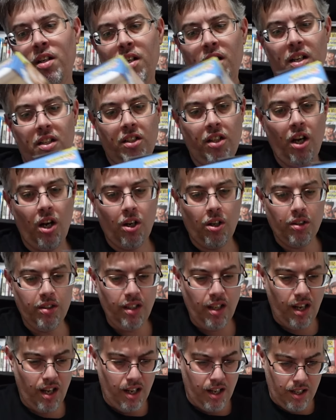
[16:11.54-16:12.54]
It's called,
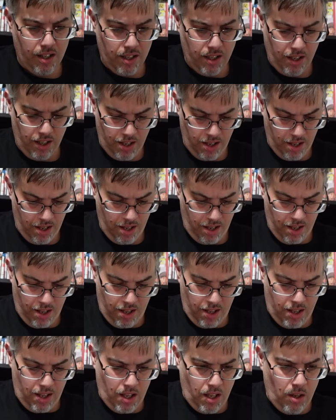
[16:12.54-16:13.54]
uh,
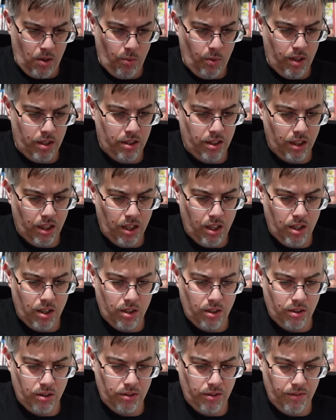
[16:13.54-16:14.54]
what is it
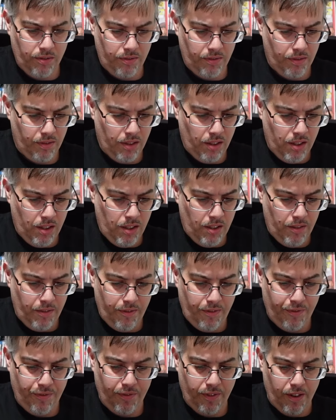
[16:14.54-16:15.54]
called?
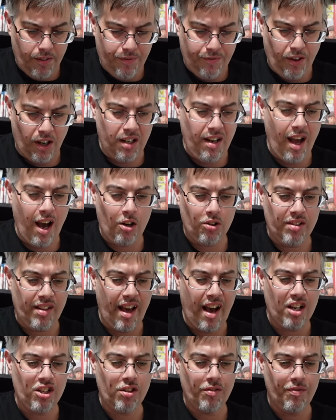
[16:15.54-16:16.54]
F a Funhouse
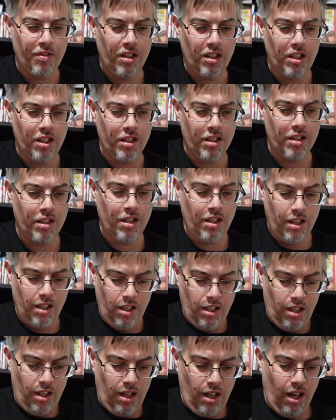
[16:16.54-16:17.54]
action figure
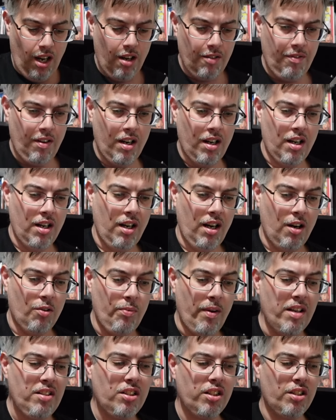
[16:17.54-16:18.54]
of a, a
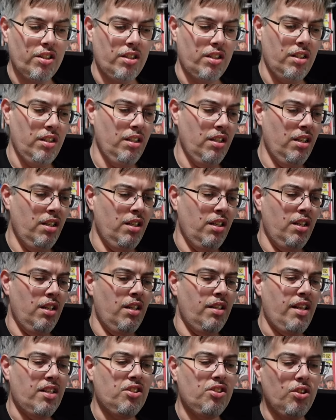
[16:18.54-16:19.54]
wrestler
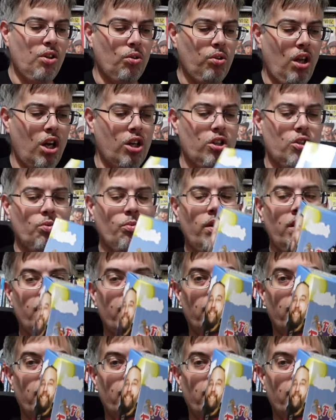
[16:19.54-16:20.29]
that's no longer with